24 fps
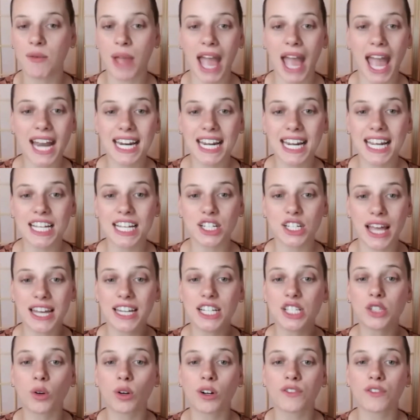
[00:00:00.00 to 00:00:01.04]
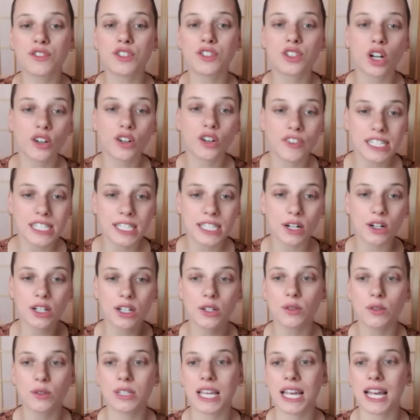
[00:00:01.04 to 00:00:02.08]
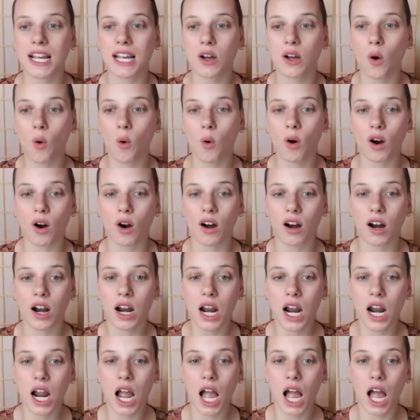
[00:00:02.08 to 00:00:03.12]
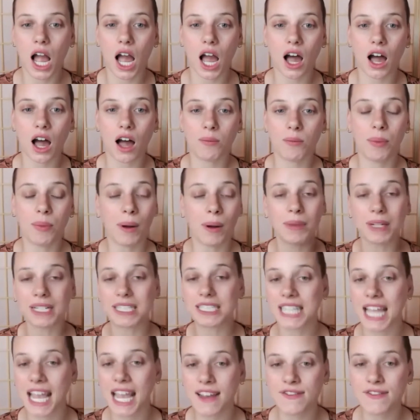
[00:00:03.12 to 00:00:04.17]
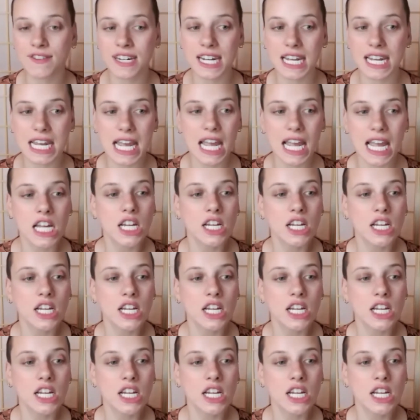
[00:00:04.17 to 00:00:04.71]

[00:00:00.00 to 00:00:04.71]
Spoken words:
any sort of service they're using, or public safety,